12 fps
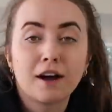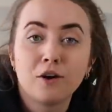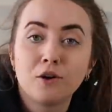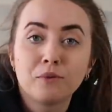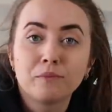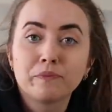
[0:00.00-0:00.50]

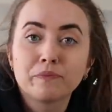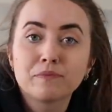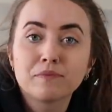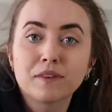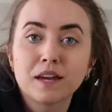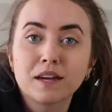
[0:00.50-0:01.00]
at-home
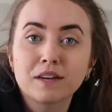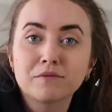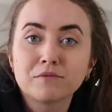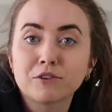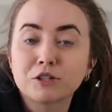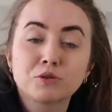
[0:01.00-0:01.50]

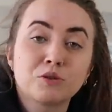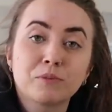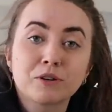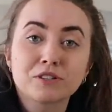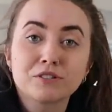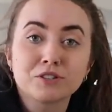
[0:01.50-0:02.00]
like virtual
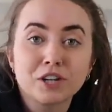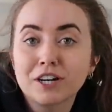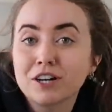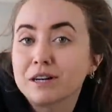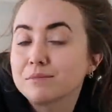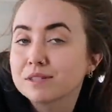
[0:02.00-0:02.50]
personal
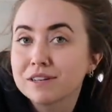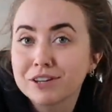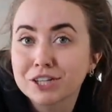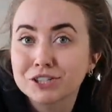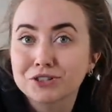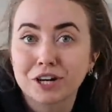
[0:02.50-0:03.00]
trainer. Her name's
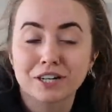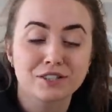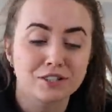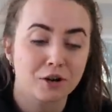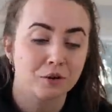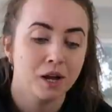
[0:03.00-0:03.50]
Olivia, she's
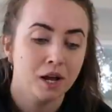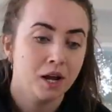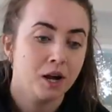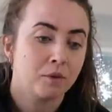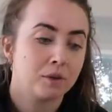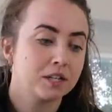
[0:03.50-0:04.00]
great. So
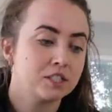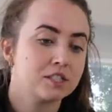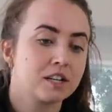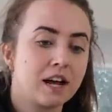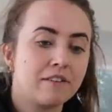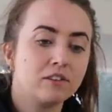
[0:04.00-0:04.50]
we're
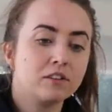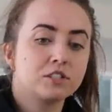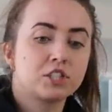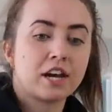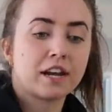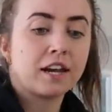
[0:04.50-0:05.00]
just gonna have a
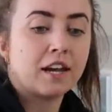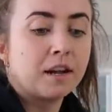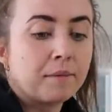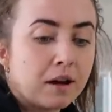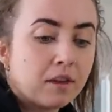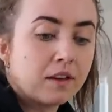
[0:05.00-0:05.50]
little
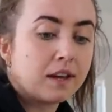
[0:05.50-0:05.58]
check-in about